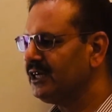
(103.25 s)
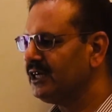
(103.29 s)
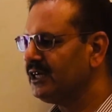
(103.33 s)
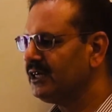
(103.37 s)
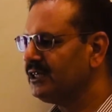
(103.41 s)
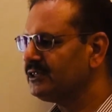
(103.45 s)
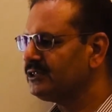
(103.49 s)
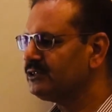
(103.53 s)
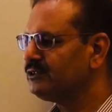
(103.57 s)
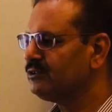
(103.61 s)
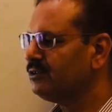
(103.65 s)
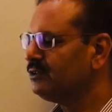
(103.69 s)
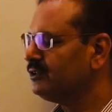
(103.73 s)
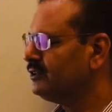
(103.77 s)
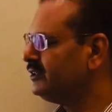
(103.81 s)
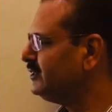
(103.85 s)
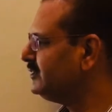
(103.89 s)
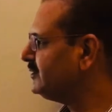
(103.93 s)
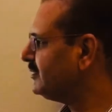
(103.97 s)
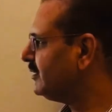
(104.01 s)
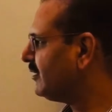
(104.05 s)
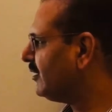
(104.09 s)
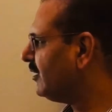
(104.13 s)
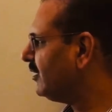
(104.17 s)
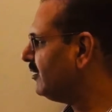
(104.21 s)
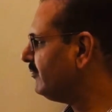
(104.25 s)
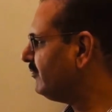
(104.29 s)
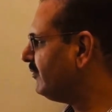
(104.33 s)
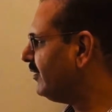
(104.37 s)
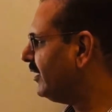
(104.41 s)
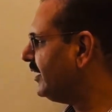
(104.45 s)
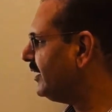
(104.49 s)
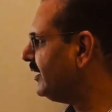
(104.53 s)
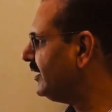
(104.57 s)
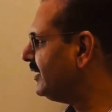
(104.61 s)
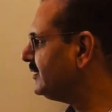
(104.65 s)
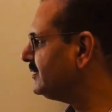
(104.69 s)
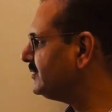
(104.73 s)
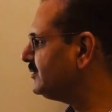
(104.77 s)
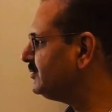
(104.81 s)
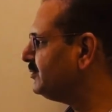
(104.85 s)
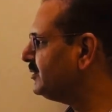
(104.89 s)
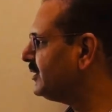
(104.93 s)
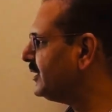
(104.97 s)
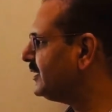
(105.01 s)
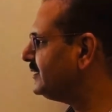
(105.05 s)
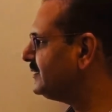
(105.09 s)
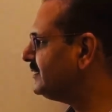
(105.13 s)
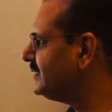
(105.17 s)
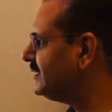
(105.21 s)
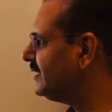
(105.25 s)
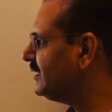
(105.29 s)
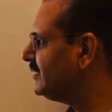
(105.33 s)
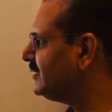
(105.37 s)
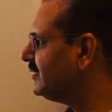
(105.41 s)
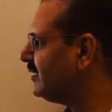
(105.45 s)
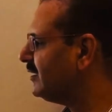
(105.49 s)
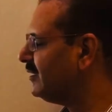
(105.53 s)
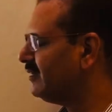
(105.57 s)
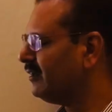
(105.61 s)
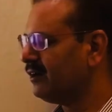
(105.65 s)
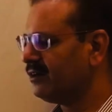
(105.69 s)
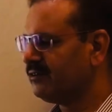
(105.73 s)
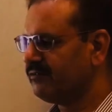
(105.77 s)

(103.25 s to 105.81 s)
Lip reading: So these are all findings you can see in the lung